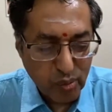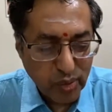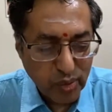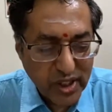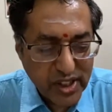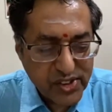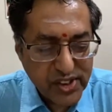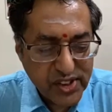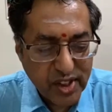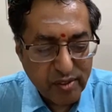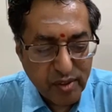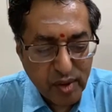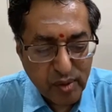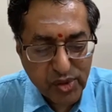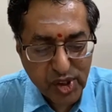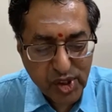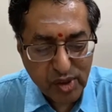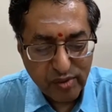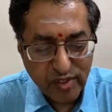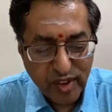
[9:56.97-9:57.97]
Please give him
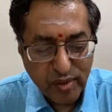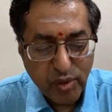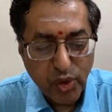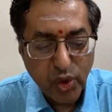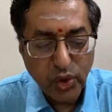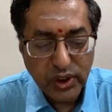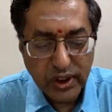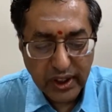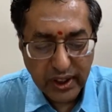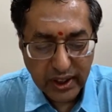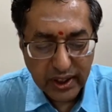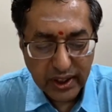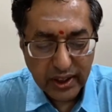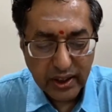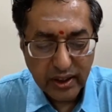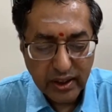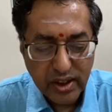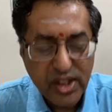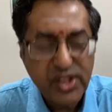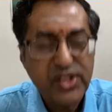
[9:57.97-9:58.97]
some
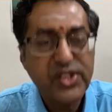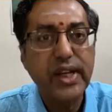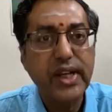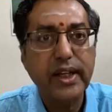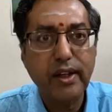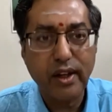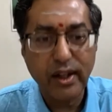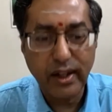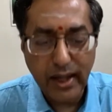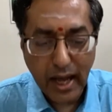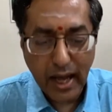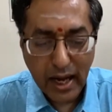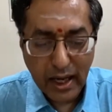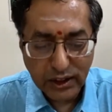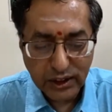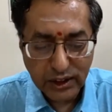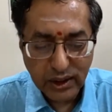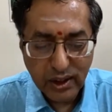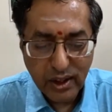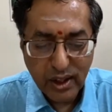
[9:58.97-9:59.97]
vibhuti, sacred
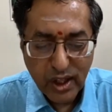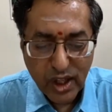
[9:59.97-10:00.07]
ash,